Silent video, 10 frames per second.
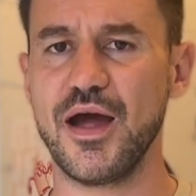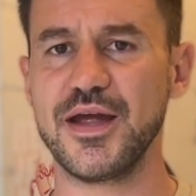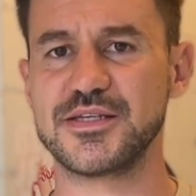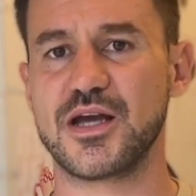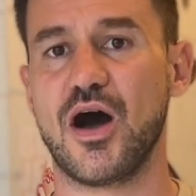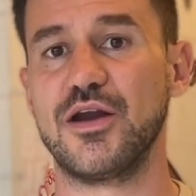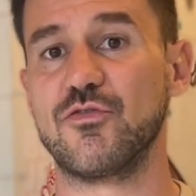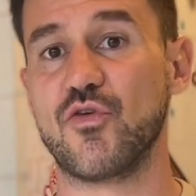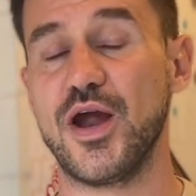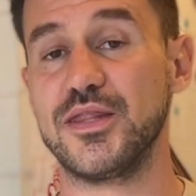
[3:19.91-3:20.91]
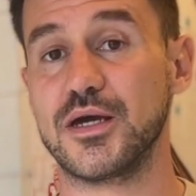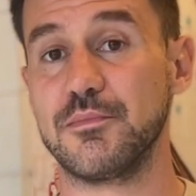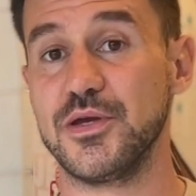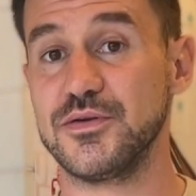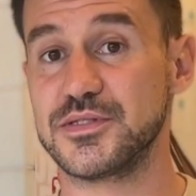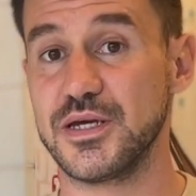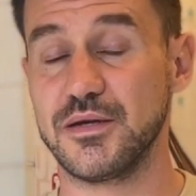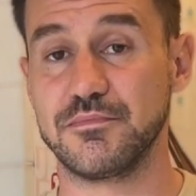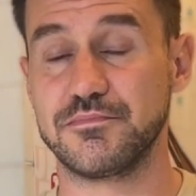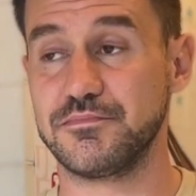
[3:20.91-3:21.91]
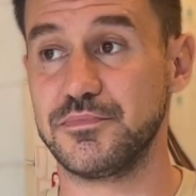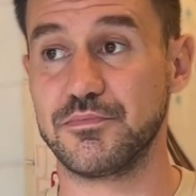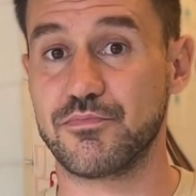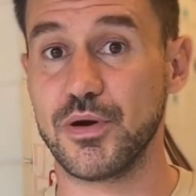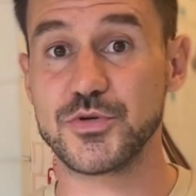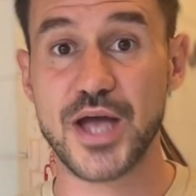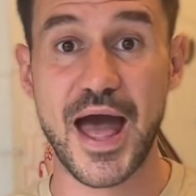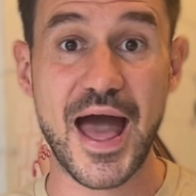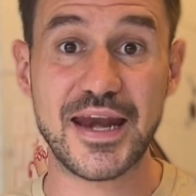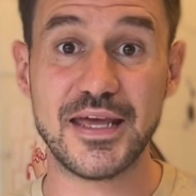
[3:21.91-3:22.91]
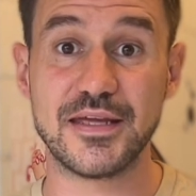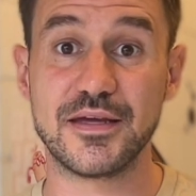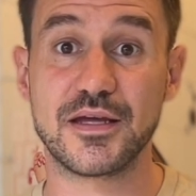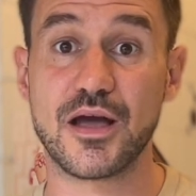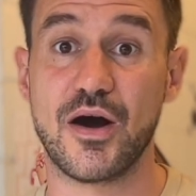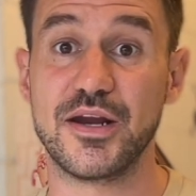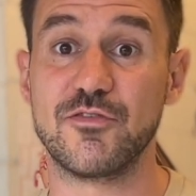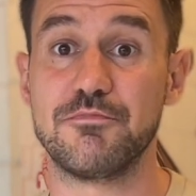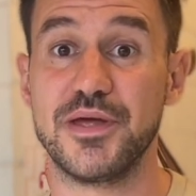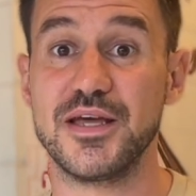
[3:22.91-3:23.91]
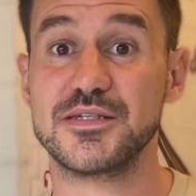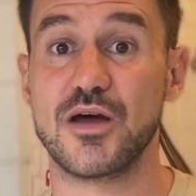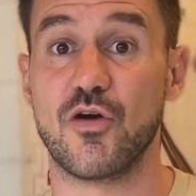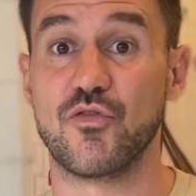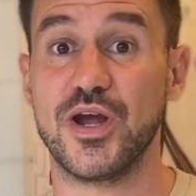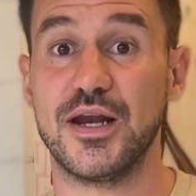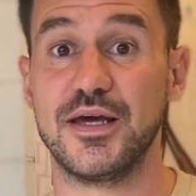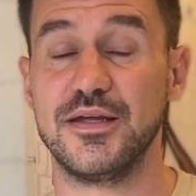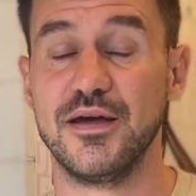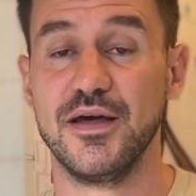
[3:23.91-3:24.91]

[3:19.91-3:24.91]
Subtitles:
is a kind of grain that can be used in pretty much any kind of beer style, really.